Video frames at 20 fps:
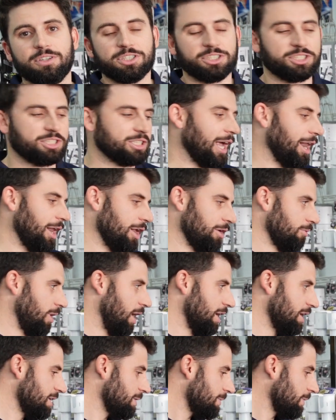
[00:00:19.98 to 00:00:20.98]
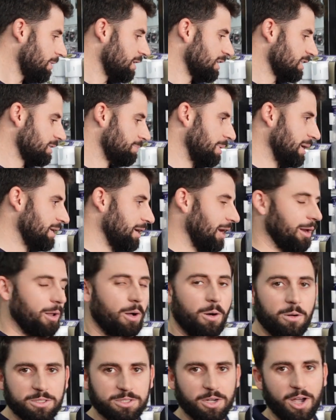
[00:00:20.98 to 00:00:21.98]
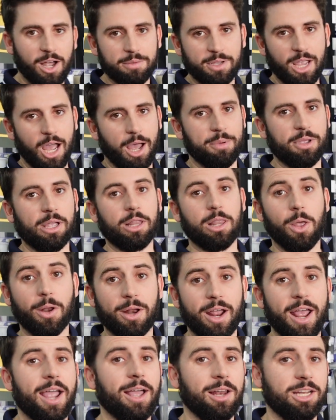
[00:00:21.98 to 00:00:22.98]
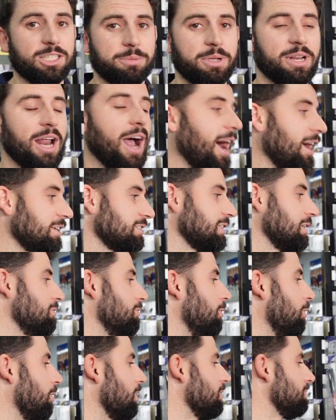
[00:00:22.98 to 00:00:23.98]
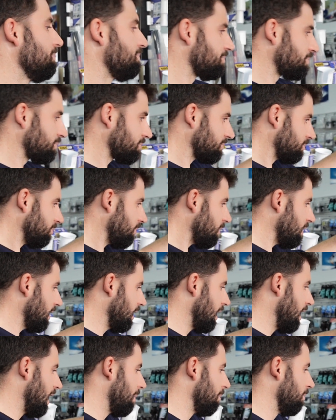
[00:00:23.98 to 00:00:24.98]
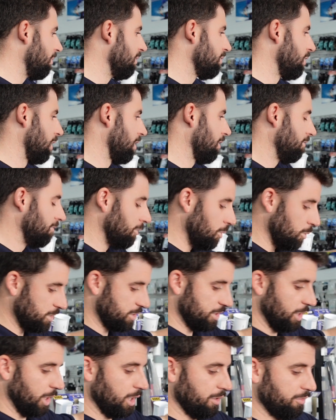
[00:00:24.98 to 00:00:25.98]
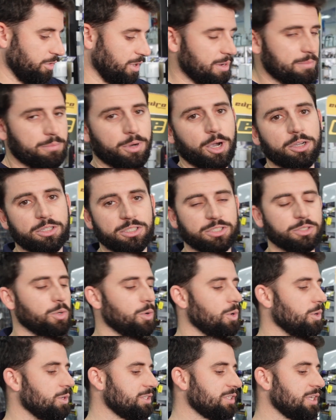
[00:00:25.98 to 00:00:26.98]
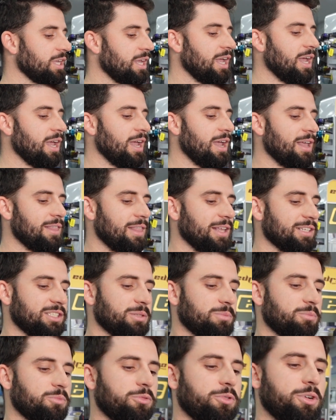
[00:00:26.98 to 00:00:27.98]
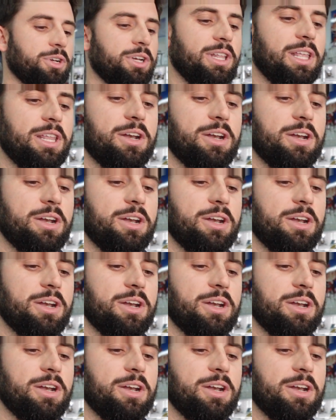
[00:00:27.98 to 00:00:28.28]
shallow running. It's been a long time coming. A lot of anglers have been asking for it. We've got full stock of it in both stores. There's some really